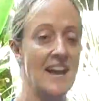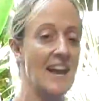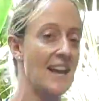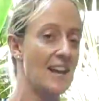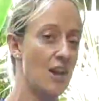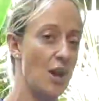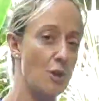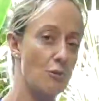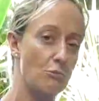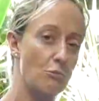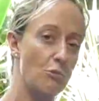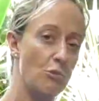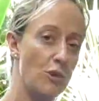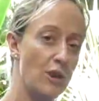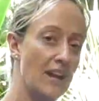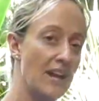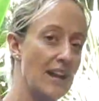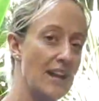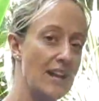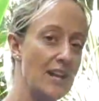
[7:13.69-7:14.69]
get a
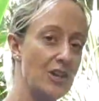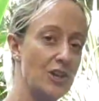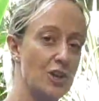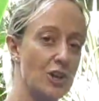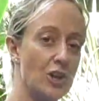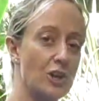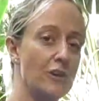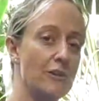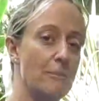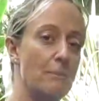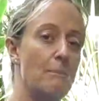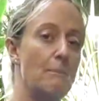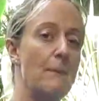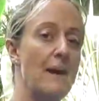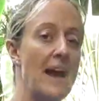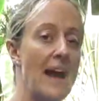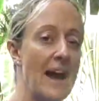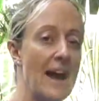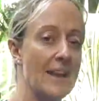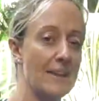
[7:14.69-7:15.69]
really good
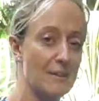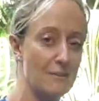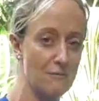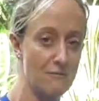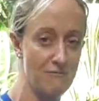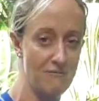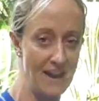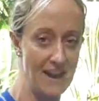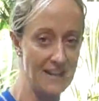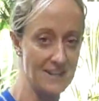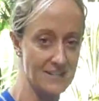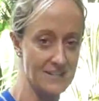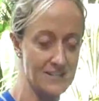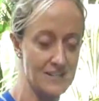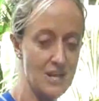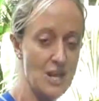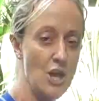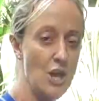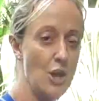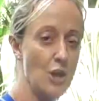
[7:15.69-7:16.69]
paddle face.